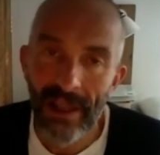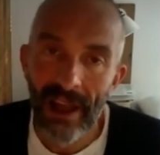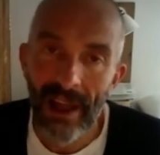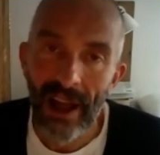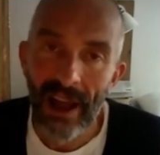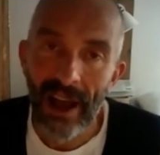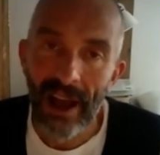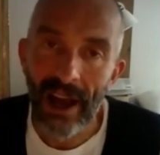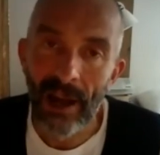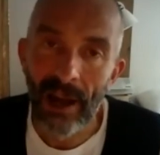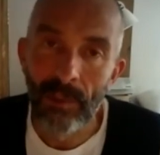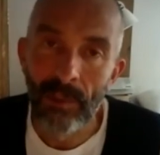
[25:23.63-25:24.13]

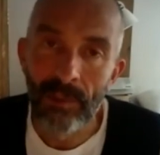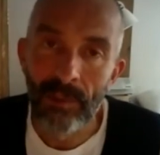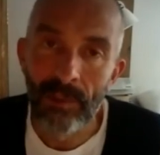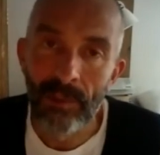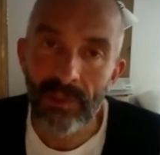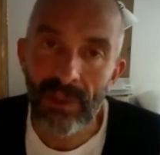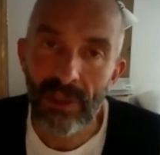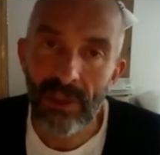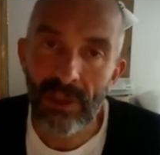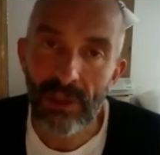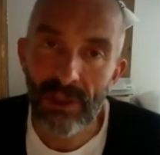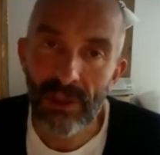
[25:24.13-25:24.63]
The
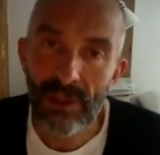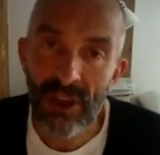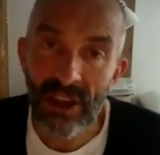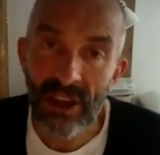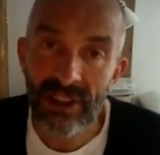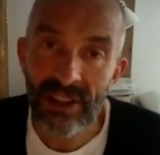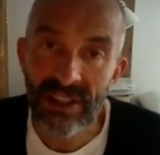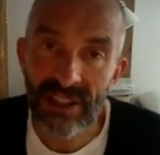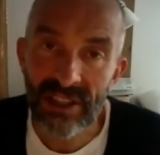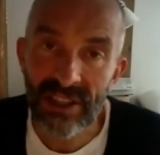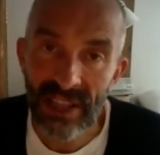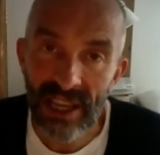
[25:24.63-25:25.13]
third
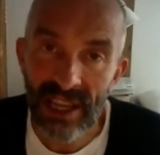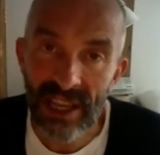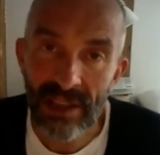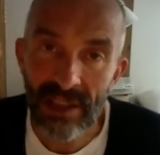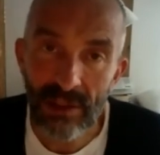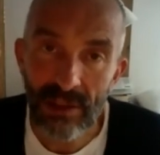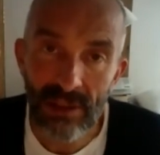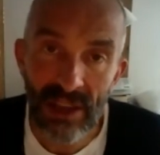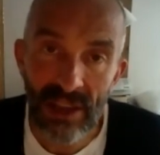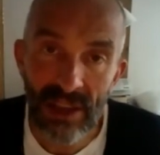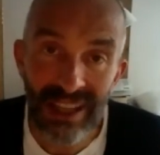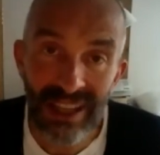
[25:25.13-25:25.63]
C, the
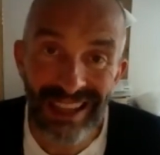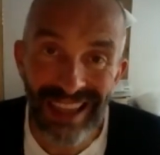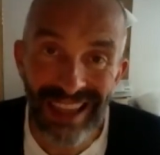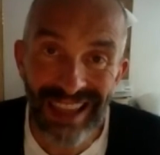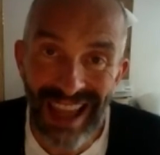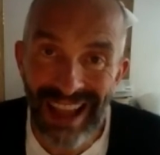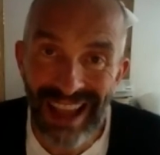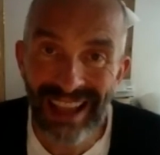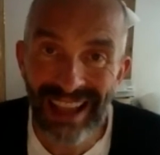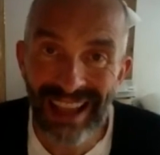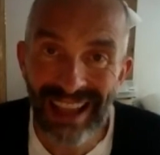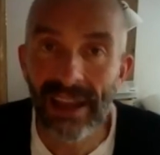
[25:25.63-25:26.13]
third
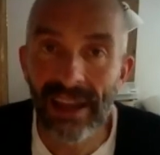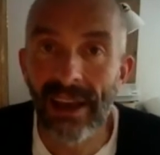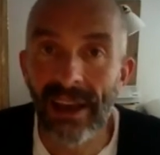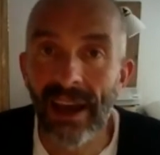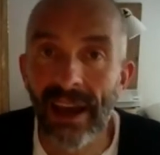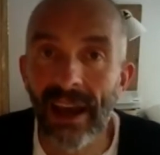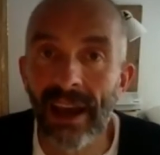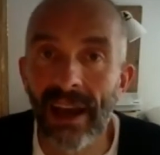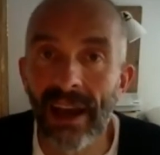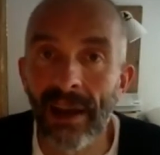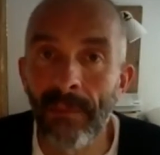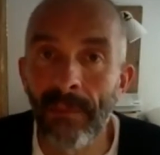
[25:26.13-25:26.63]
leg,
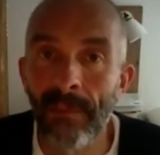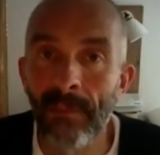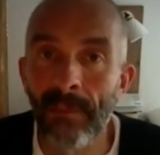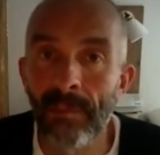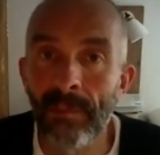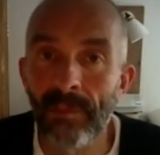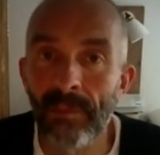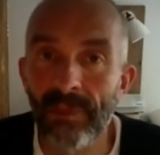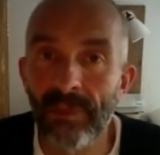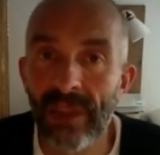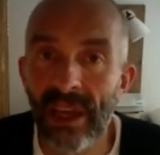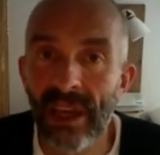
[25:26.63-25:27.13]

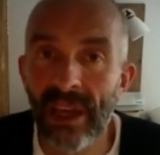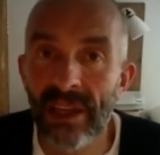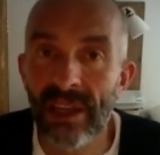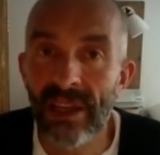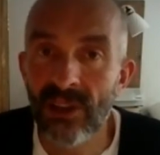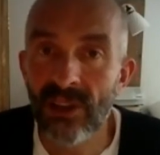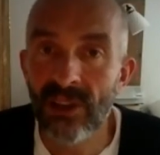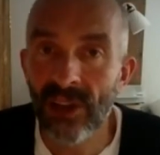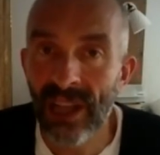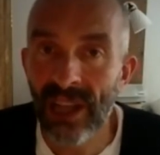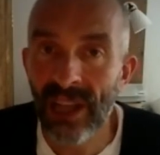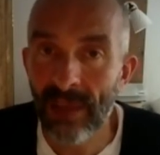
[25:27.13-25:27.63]
is your
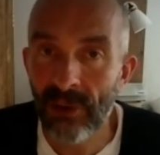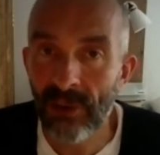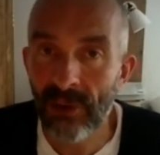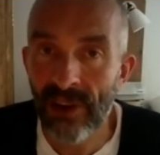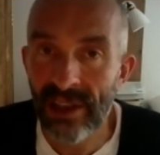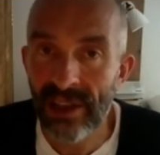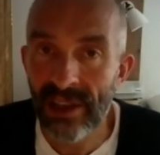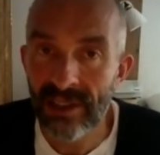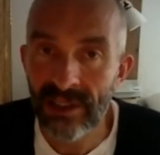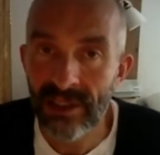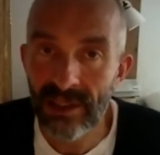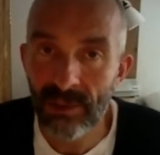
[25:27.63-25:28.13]

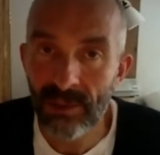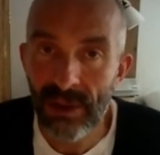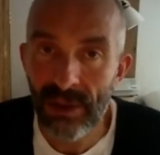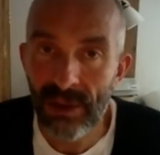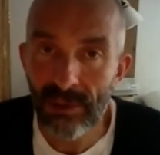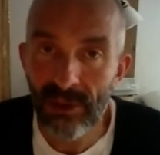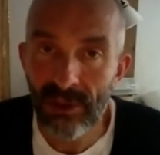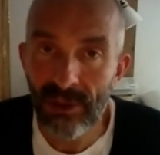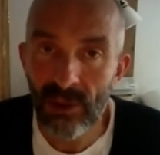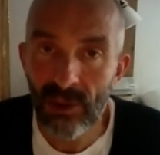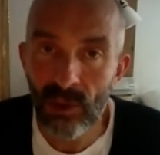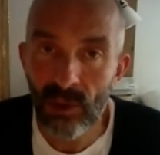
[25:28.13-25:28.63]
collaborators, the people
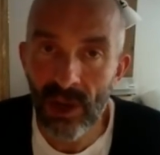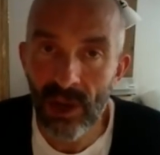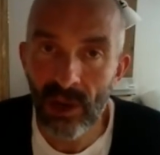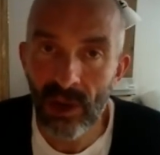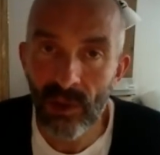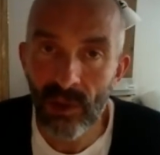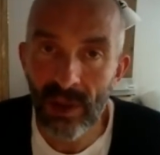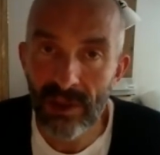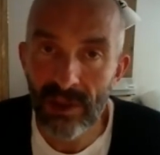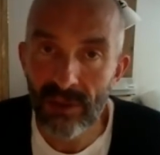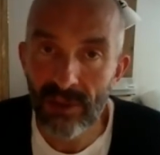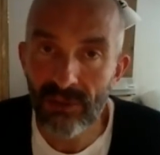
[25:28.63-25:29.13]
you work
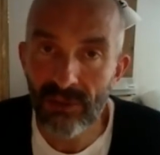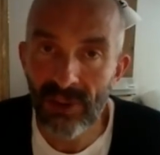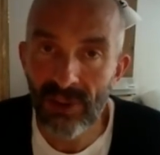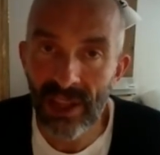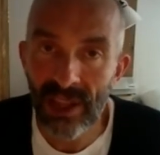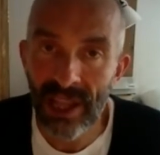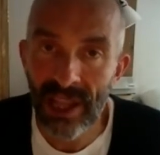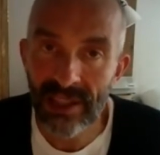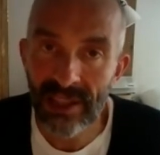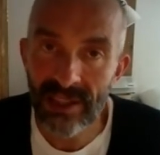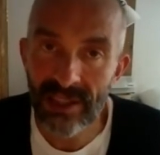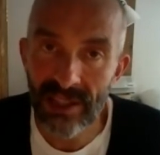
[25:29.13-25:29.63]
with, the
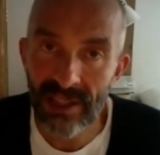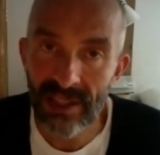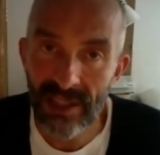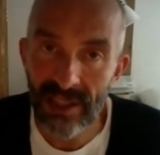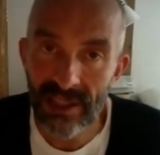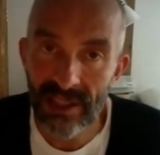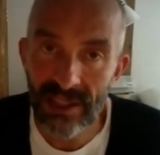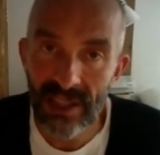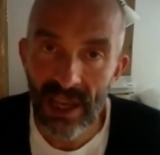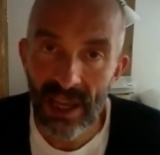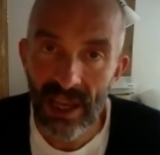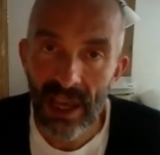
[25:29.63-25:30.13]
freelancers.
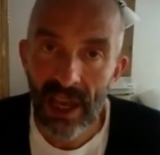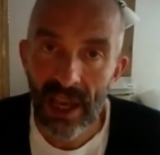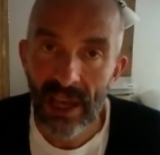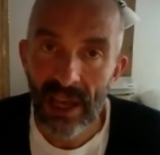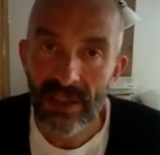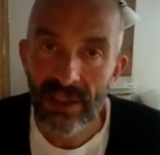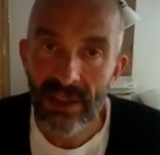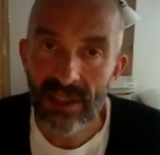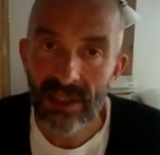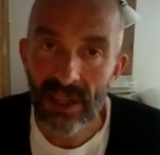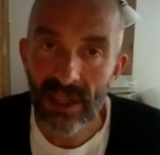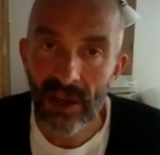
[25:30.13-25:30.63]

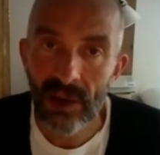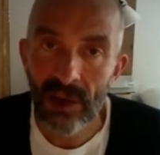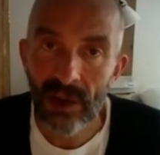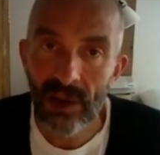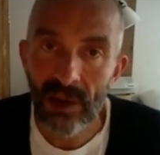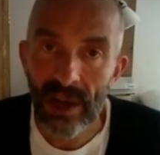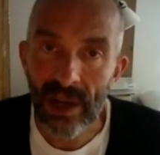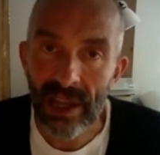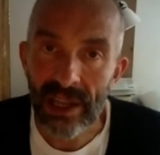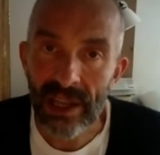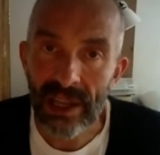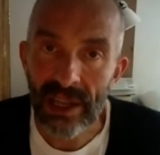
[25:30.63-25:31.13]
So
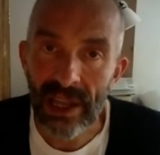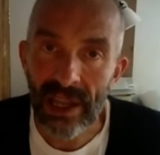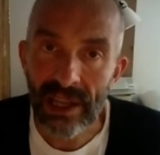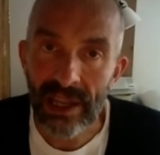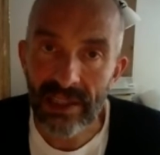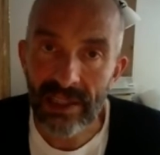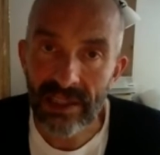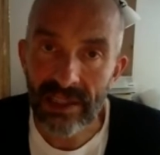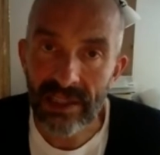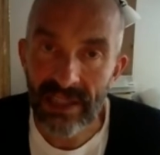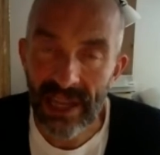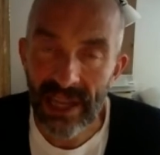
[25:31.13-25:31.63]
it
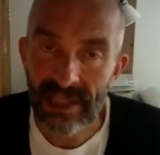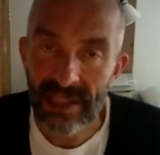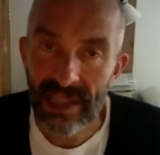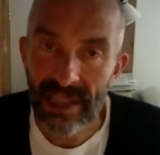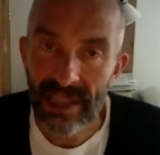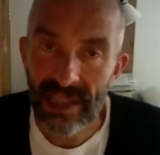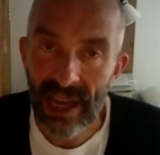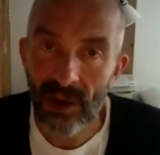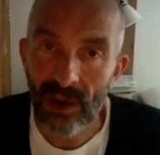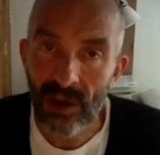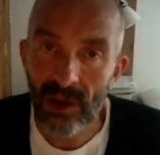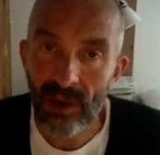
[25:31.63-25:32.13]
sets
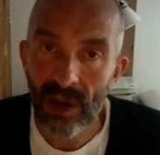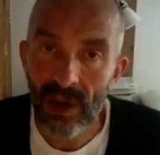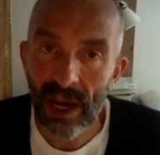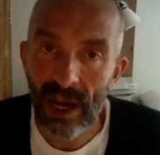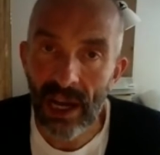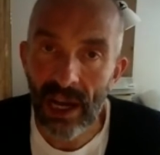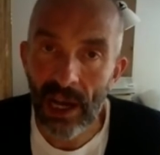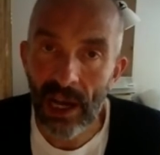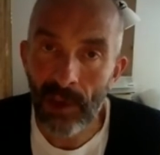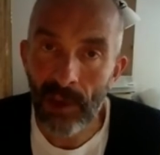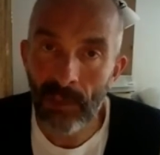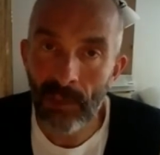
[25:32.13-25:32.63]
out,
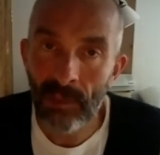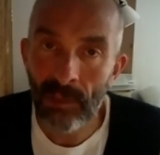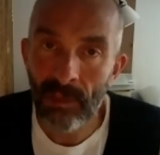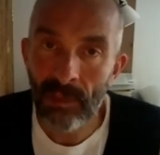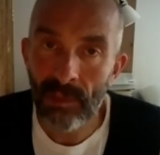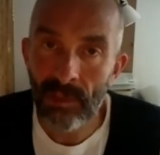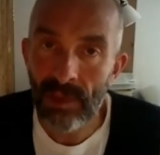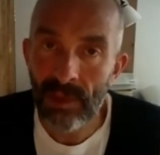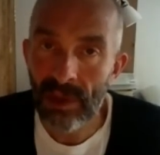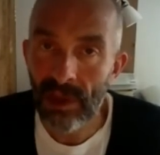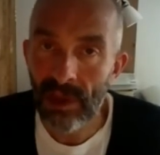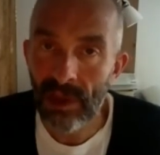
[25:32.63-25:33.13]

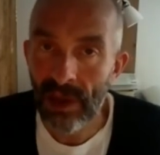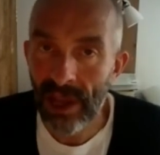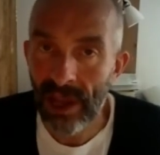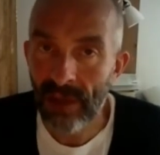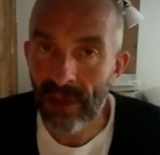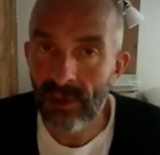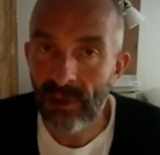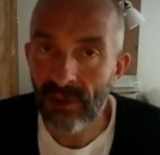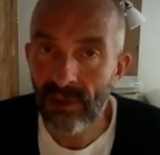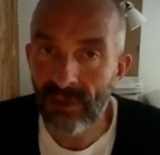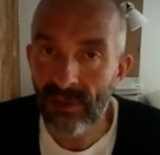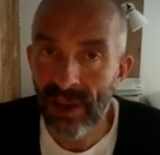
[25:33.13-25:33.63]
how you
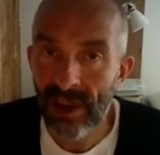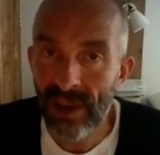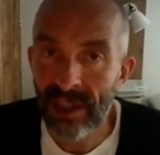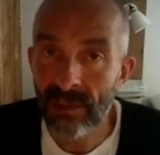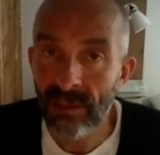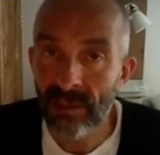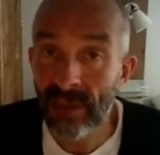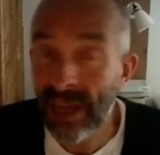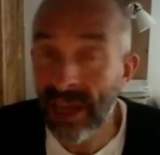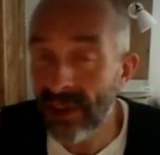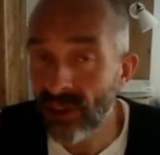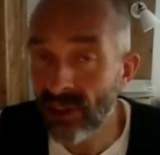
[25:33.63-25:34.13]
find them and how
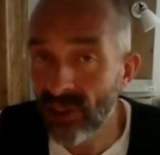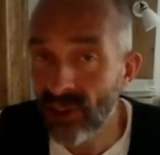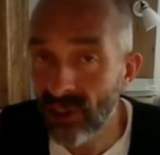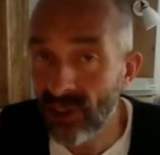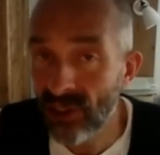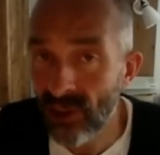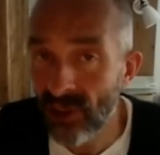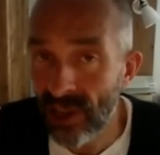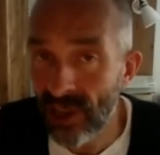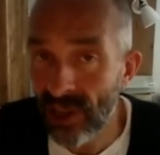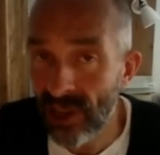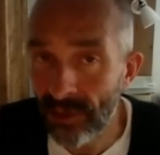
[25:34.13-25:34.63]
you should treat
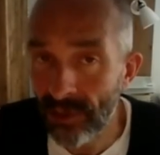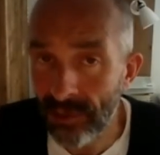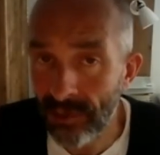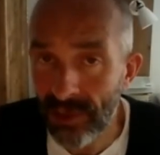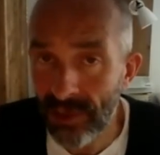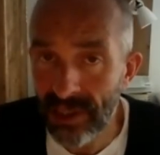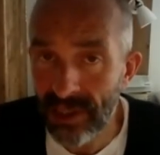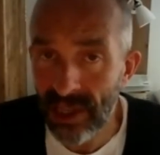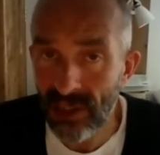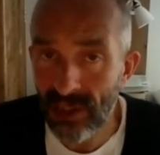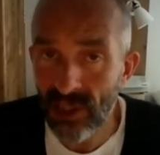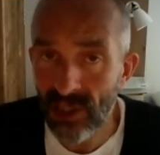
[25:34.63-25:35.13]
them,
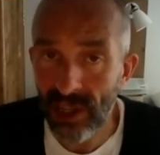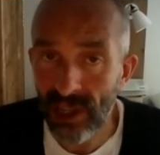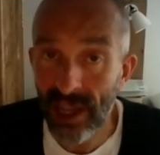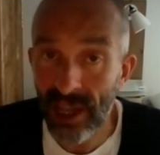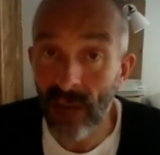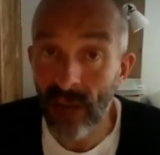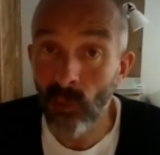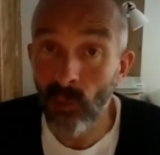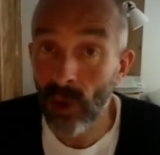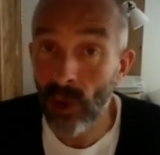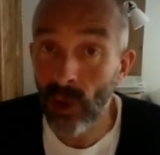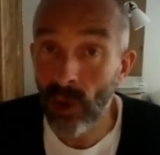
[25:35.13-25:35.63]
essentially, and
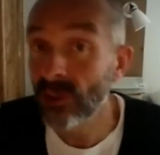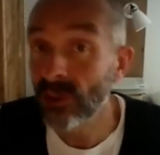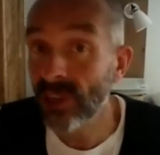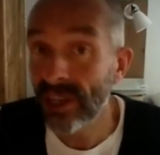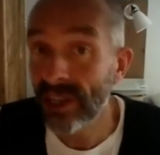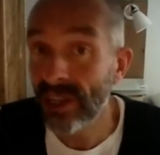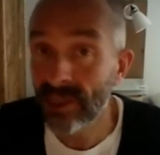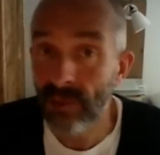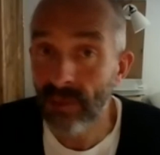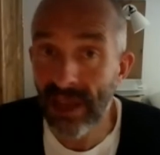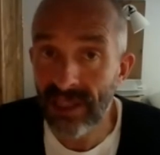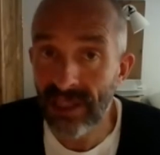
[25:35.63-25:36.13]
what you should
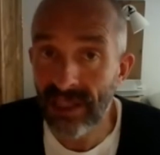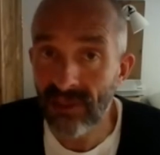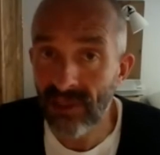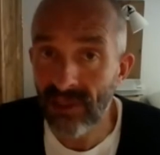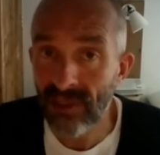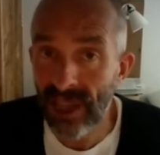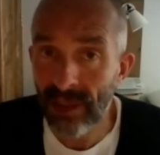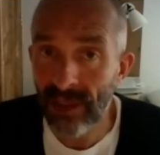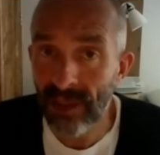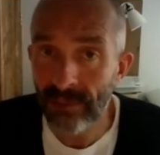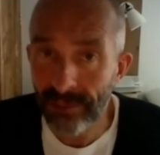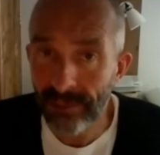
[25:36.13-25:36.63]
expect of
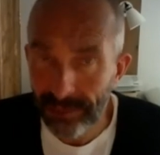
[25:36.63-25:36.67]
them.